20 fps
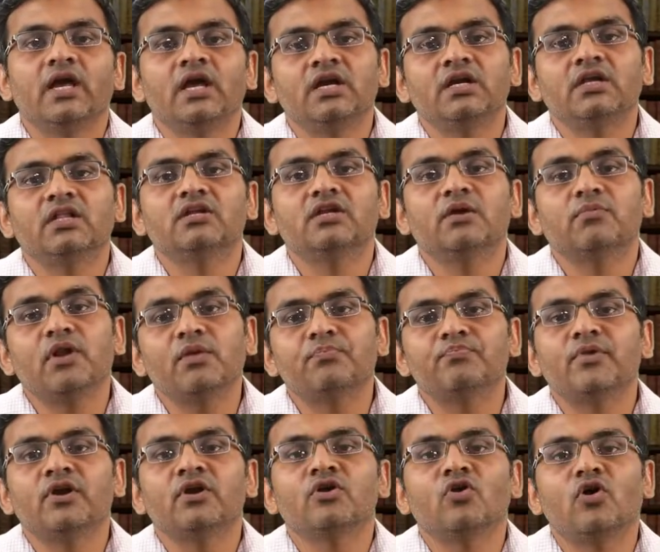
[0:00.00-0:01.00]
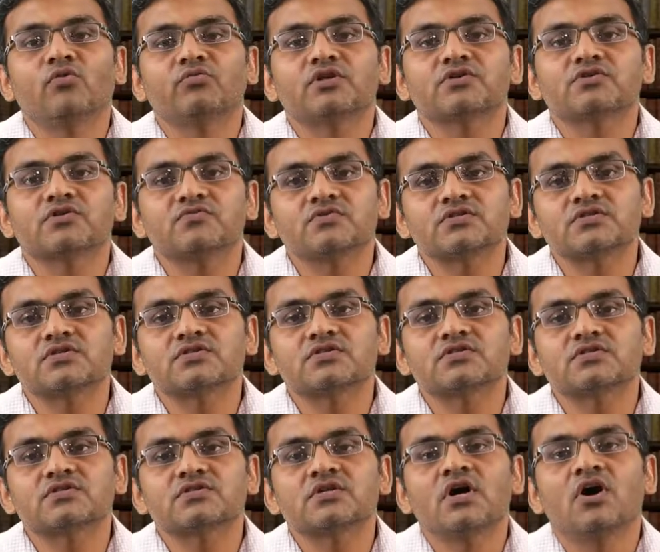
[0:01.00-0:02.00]
in the development of the
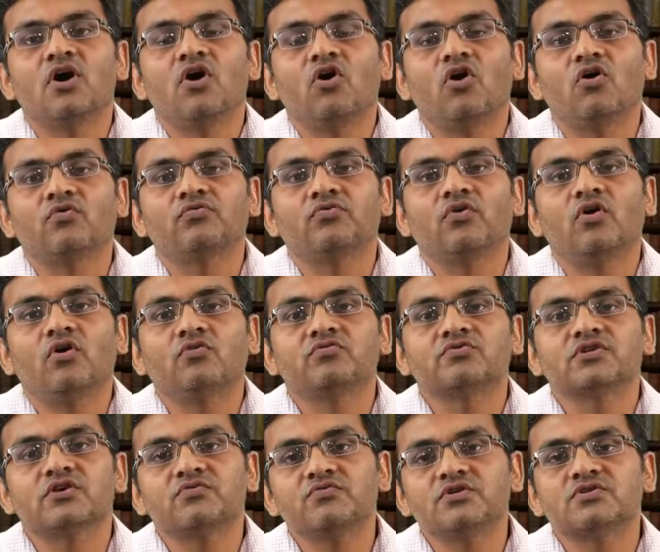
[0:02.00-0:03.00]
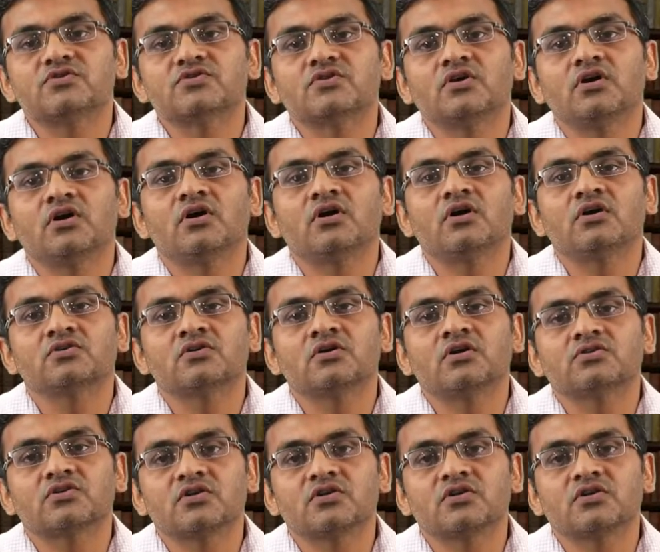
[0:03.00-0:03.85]
services of, of service uh,